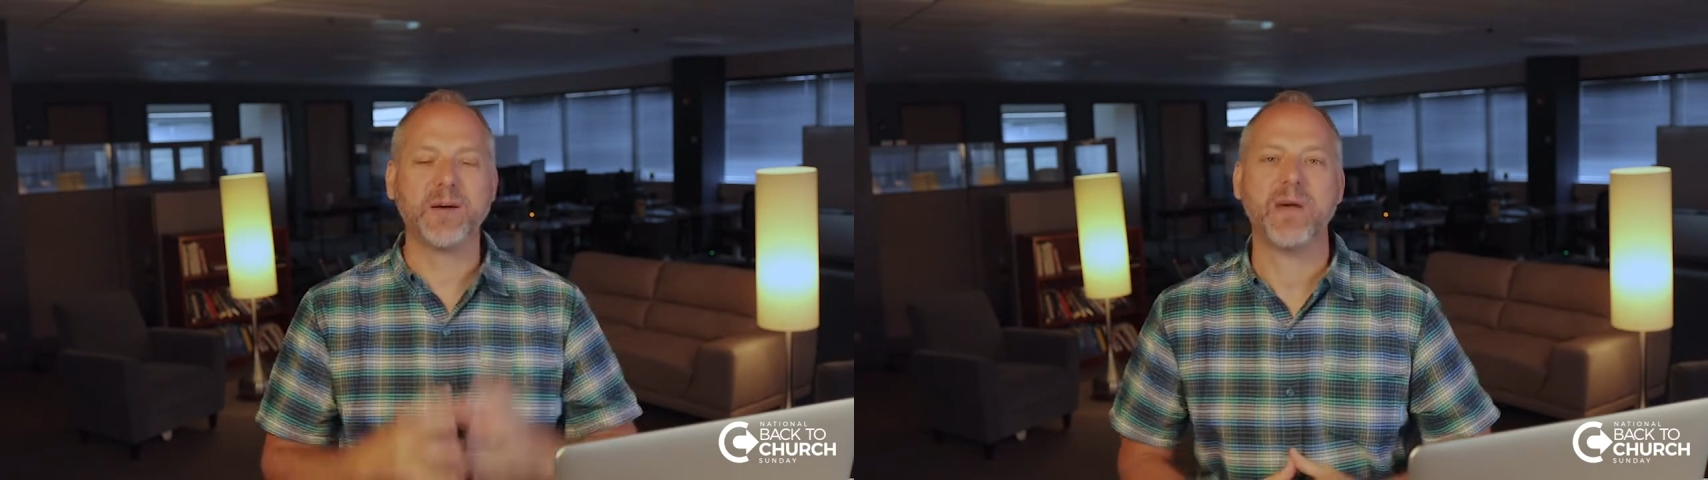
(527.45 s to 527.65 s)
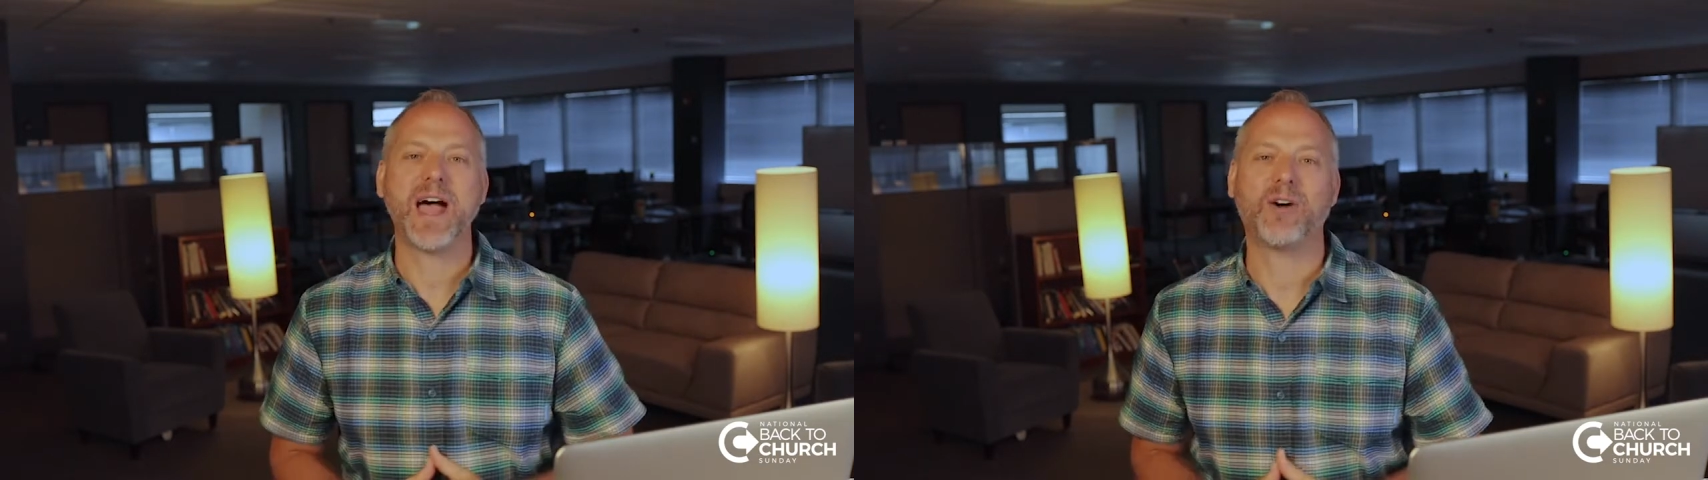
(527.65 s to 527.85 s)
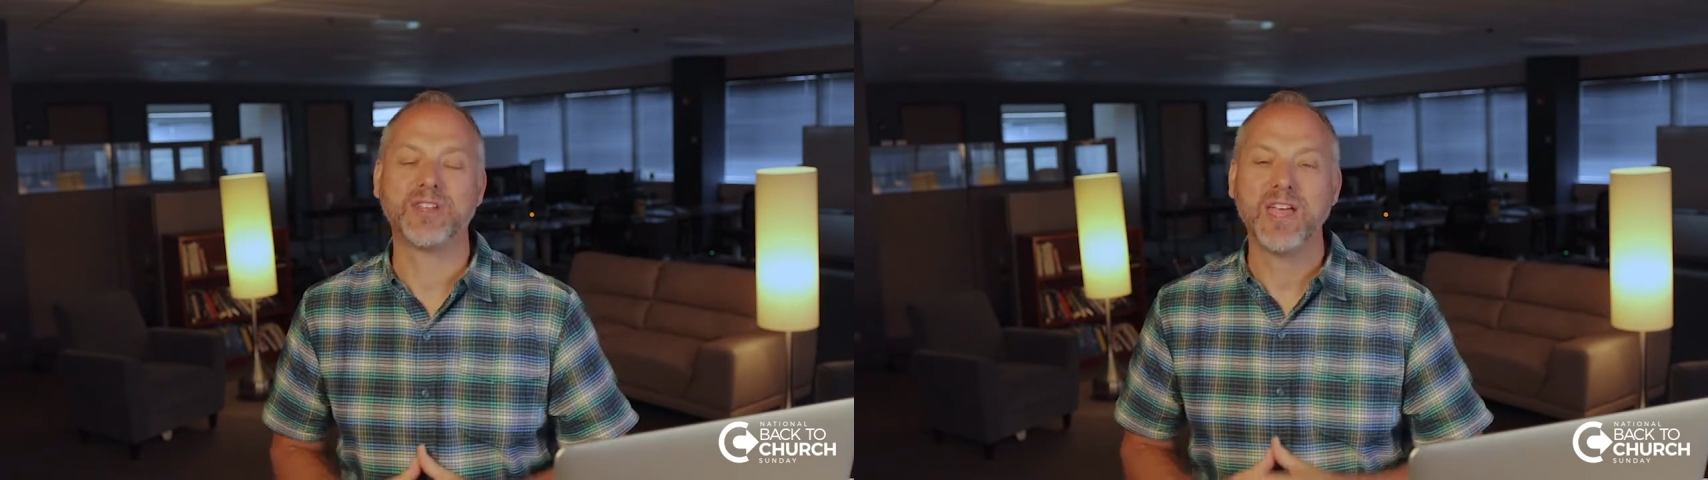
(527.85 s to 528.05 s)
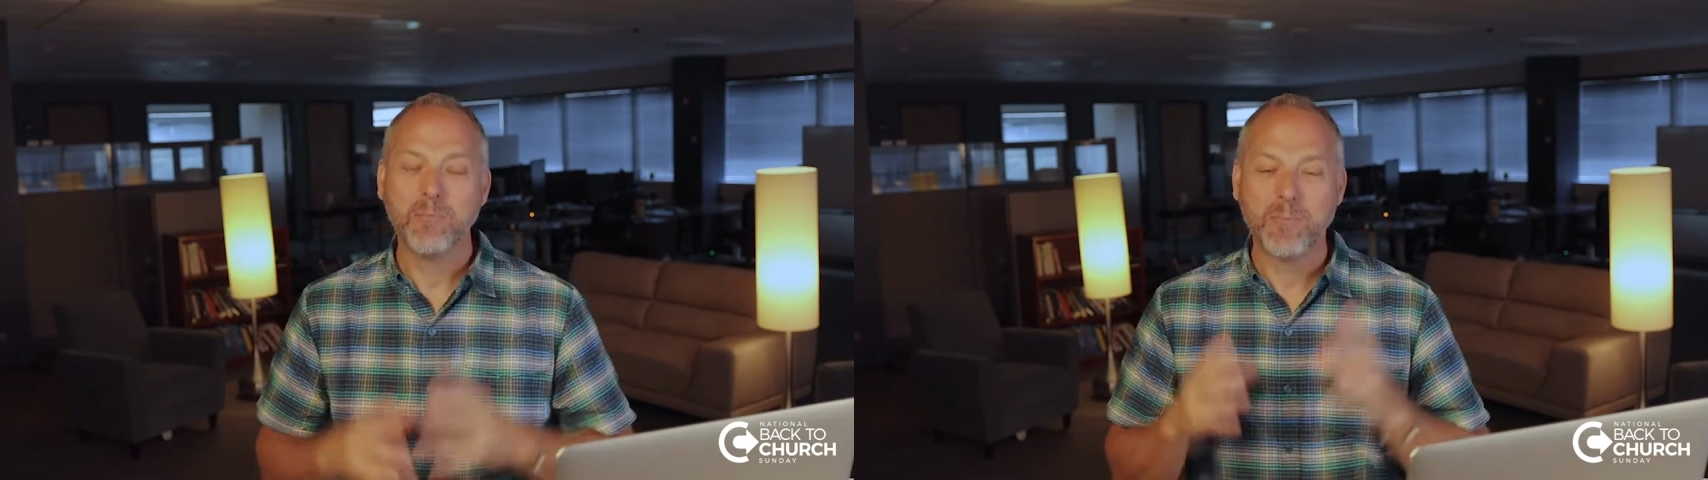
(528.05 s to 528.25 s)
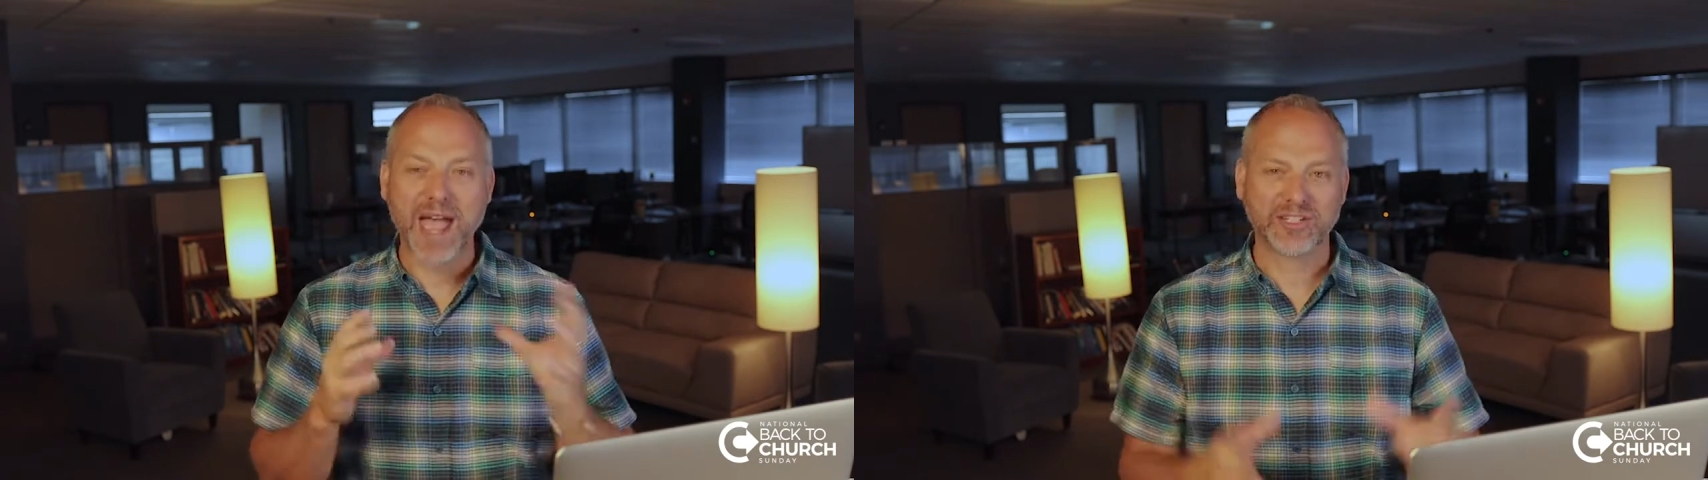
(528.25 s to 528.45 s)
about
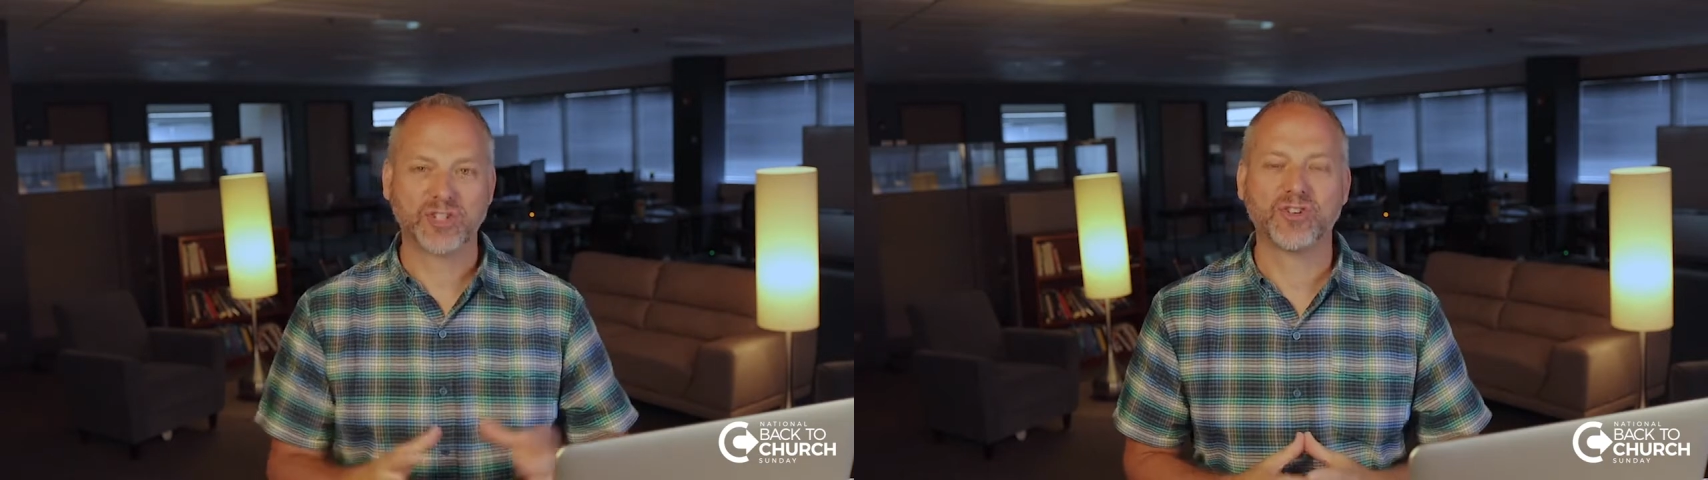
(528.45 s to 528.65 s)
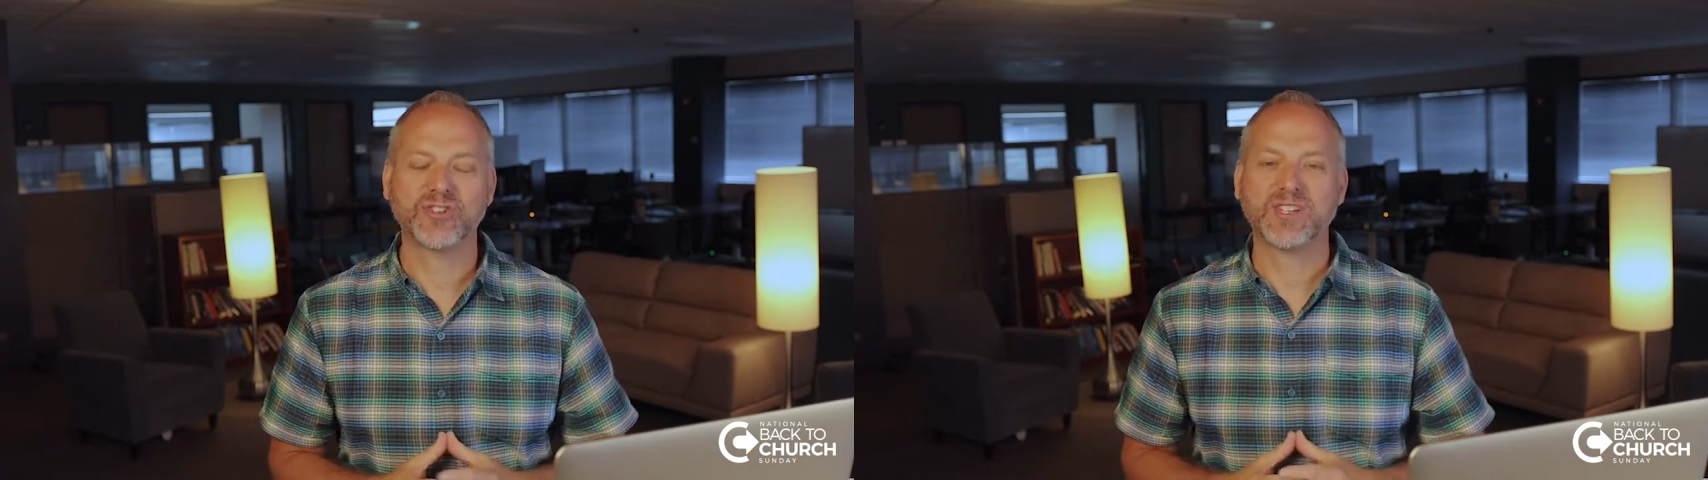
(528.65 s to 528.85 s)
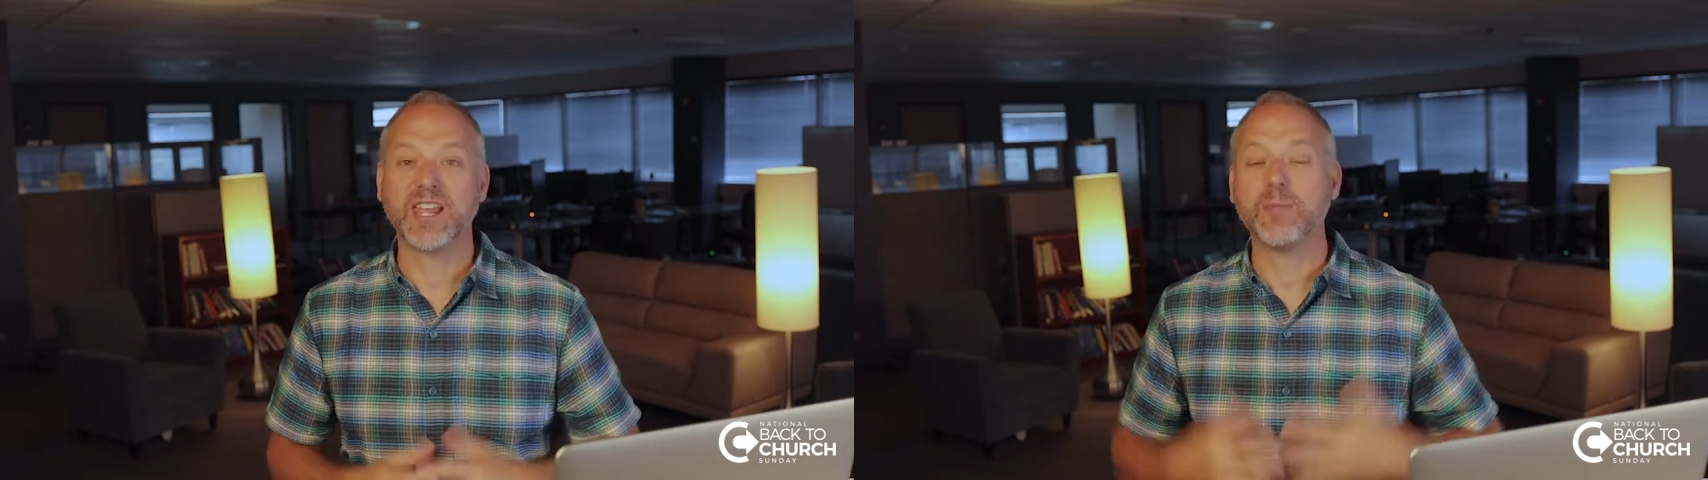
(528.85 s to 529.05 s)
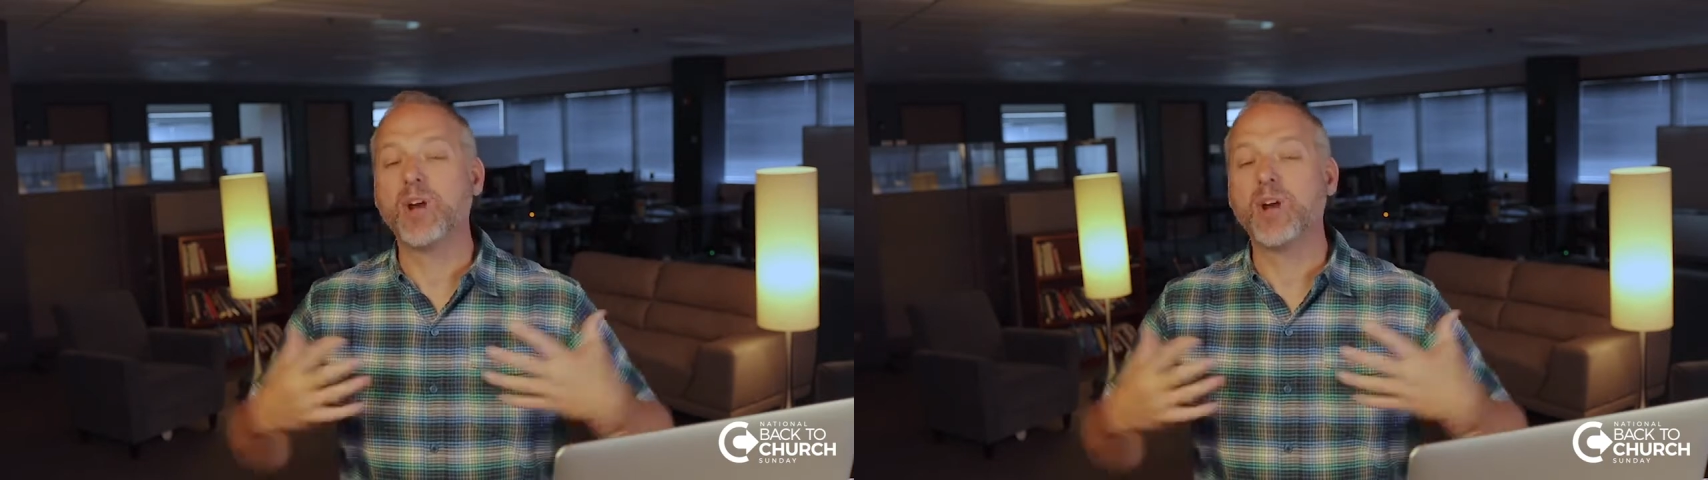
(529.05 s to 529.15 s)
Back to Church Sunday,